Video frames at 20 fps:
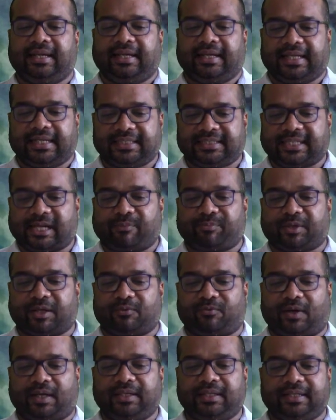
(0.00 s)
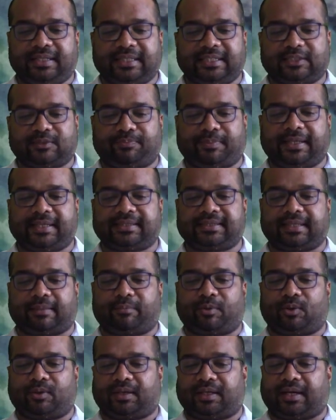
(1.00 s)
In chapter 1, it speaks
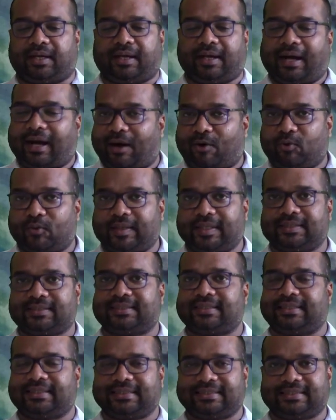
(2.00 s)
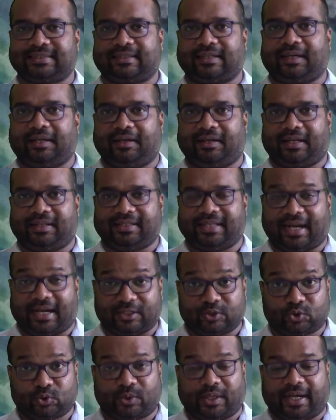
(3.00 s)
about how this is, the
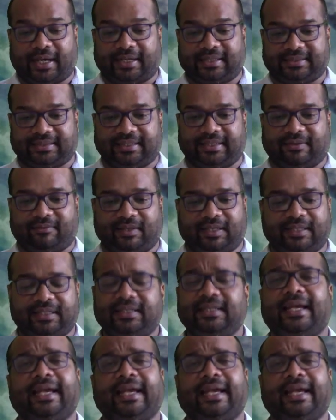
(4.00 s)
Asura has given it.